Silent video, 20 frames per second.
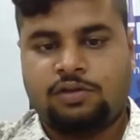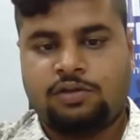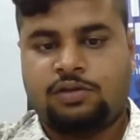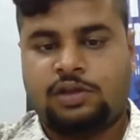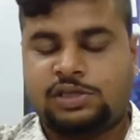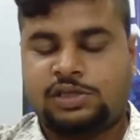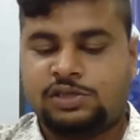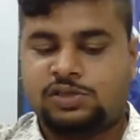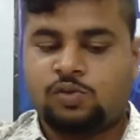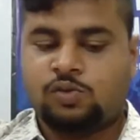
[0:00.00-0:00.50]

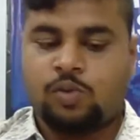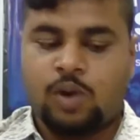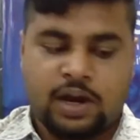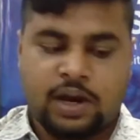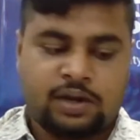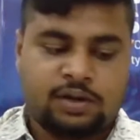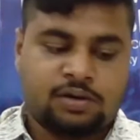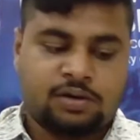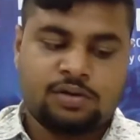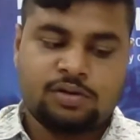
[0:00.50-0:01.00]
This is
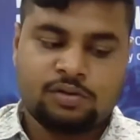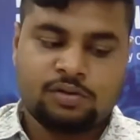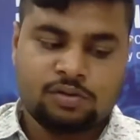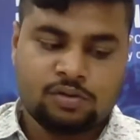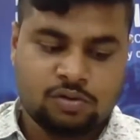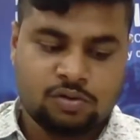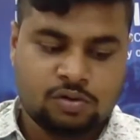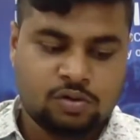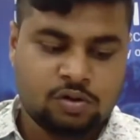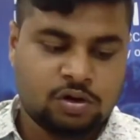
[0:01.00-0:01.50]
quite
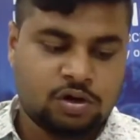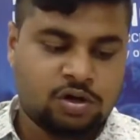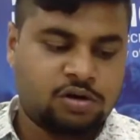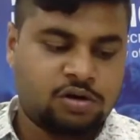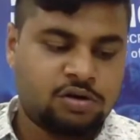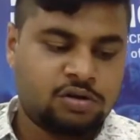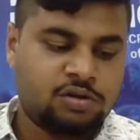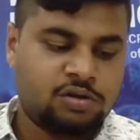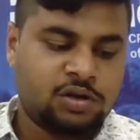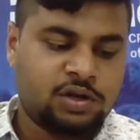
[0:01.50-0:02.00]

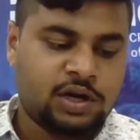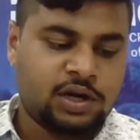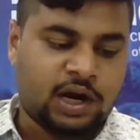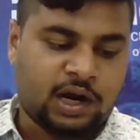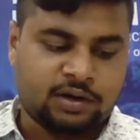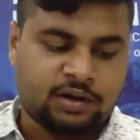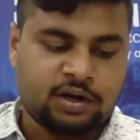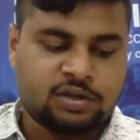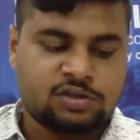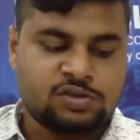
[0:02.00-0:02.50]
good
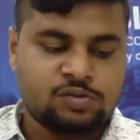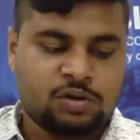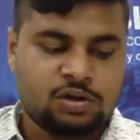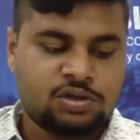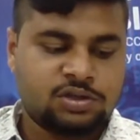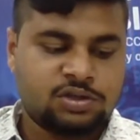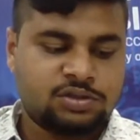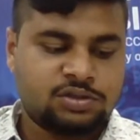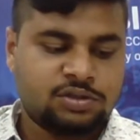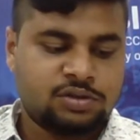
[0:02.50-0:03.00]
at its
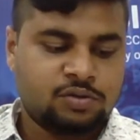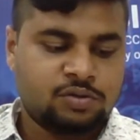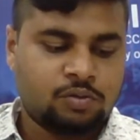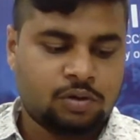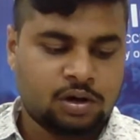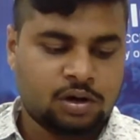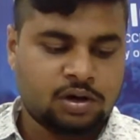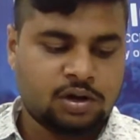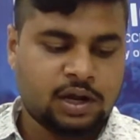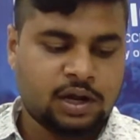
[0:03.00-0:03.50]

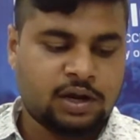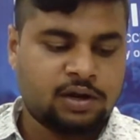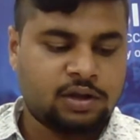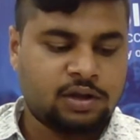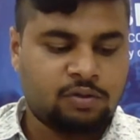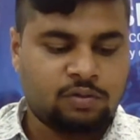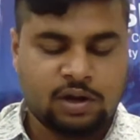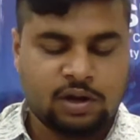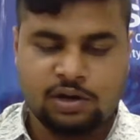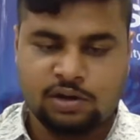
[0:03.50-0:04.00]
work, and
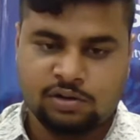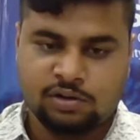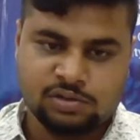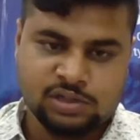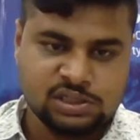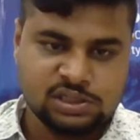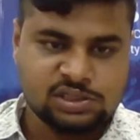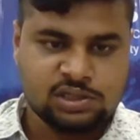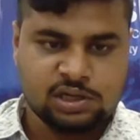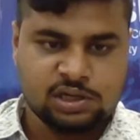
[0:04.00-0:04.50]
you can
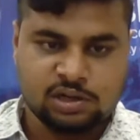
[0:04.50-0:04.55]
just